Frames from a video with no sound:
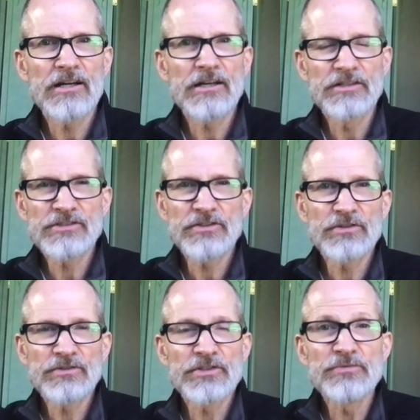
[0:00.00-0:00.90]

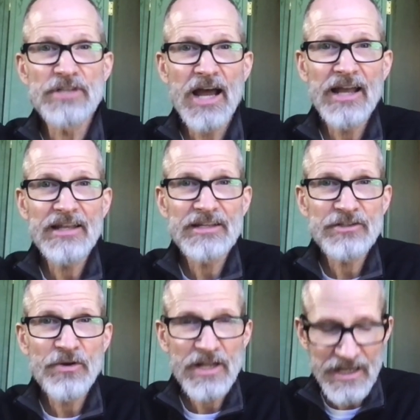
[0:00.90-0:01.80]
until you die and
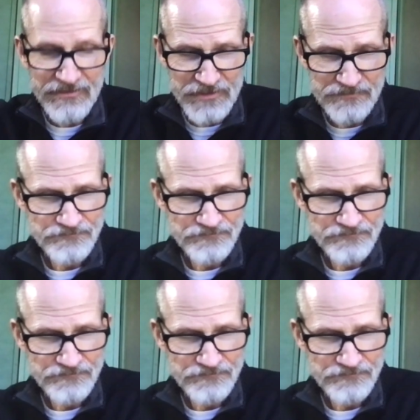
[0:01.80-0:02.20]
go to heaven.